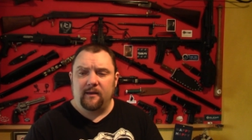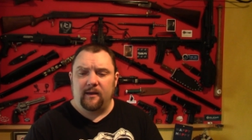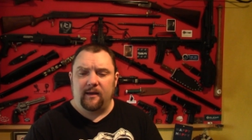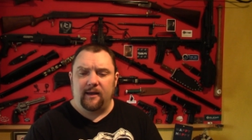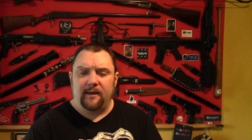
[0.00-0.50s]

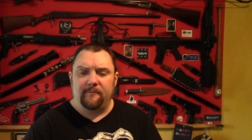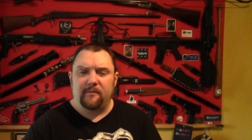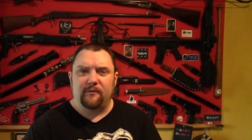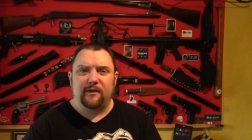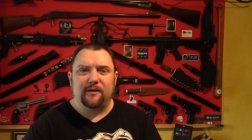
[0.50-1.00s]
Um,
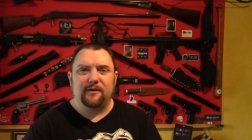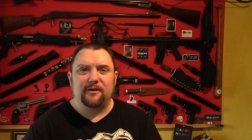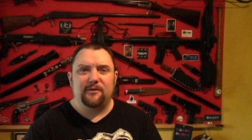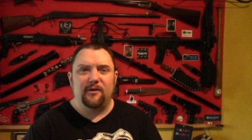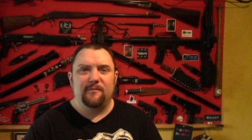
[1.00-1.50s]
I think I'm going
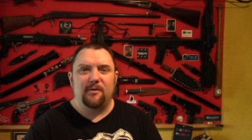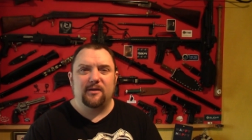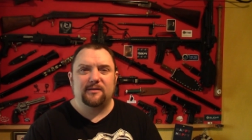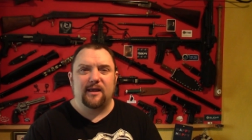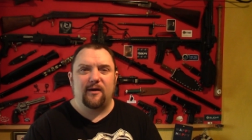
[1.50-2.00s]
to cook
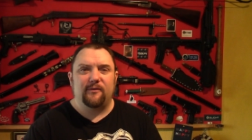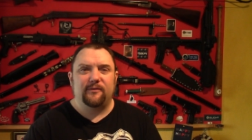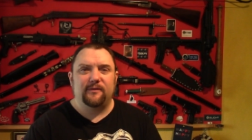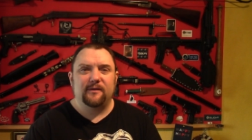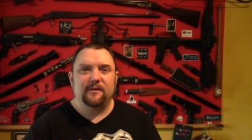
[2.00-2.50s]

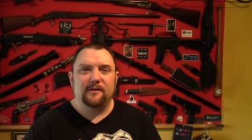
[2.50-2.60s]
myself